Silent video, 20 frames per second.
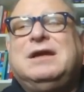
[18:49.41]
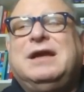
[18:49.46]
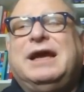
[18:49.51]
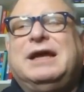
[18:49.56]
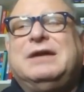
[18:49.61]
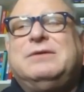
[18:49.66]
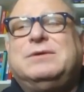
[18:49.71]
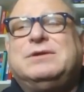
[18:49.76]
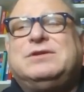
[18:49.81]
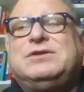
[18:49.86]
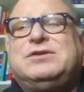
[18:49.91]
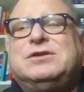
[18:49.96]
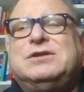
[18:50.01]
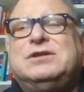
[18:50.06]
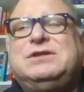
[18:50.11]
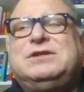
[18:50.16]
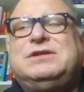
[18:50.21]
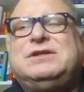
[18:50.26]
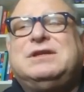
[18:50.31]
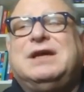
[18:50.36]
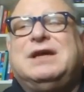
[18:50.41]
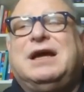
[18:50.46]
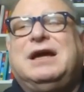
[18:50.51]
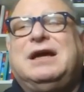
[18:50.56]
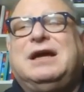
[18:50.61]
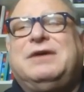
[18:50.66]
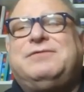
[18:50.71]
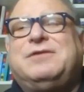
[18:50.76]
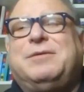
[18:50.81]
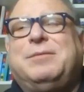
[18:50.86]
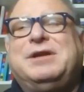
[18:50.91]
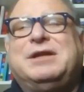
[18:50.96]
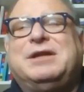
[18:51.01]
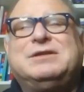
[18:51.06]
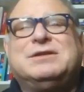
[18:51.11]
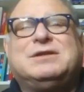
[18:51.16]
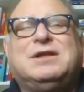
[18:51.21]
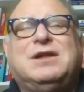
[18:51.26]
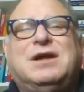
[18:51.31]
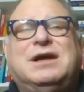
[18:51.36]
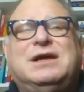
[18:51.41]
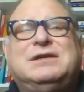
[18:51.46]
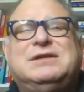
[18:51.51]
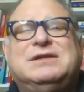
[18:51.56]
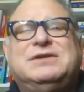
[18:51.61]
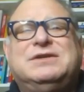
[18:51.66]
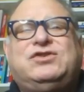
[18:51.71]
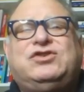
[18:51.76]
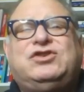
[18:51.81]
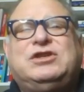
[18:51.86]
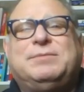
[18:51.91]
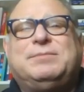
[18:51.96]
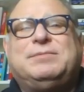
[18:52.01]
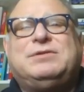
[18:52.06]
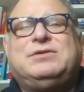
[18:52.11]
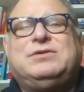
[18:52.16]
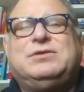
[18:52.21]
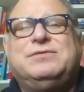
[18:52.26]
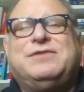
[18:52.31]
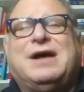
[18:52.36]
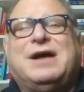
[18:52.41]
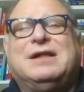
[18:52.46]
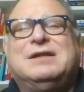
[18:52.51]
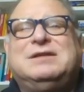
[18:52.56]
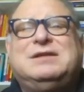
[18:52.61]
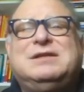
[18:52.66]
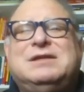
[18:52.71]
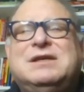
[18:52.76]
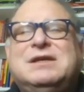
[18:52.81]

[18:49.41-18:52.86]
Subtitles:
and returned from another client, is shipped to valid,